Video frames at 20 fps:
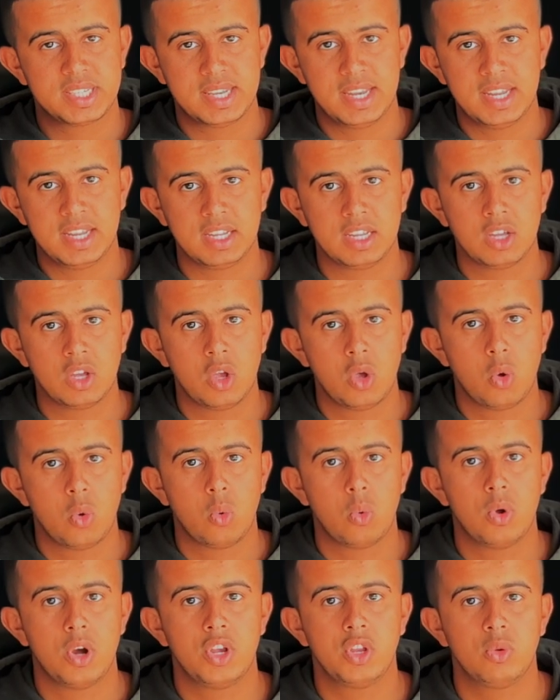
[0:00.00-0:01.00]
link
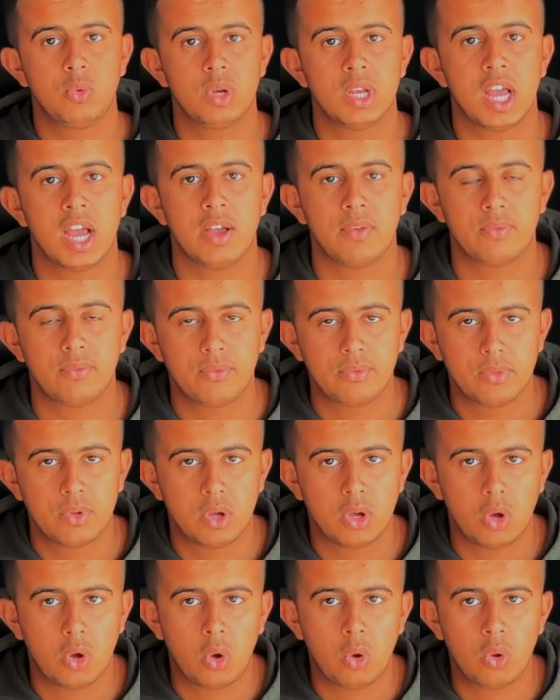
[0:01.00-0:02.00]
where you will have
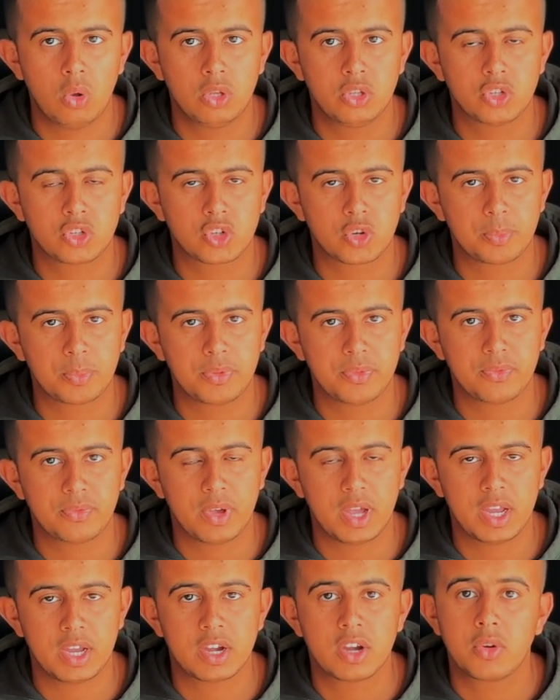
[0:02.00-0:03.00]
all the
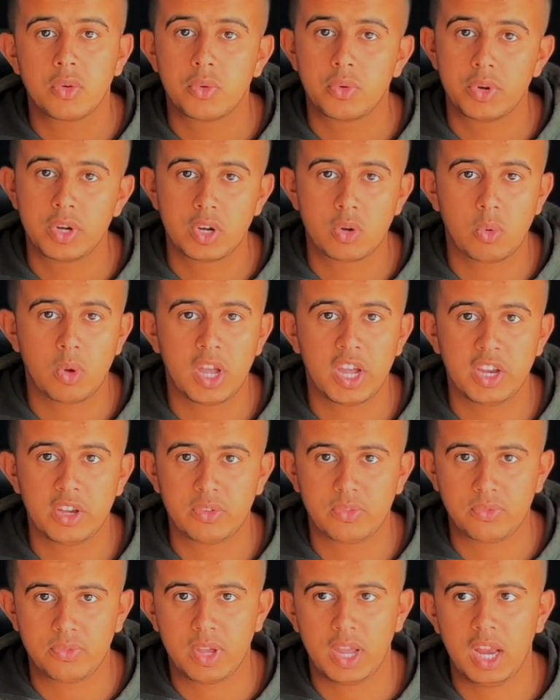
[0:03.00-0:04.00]
Shopify required
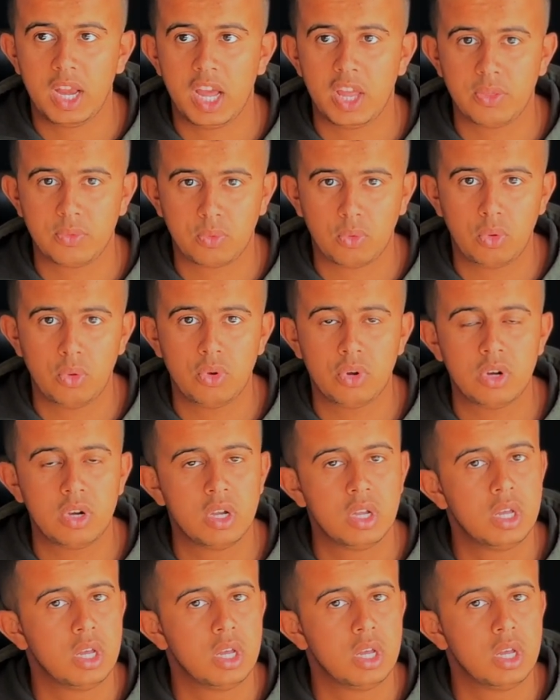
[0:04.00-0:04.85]
file and folder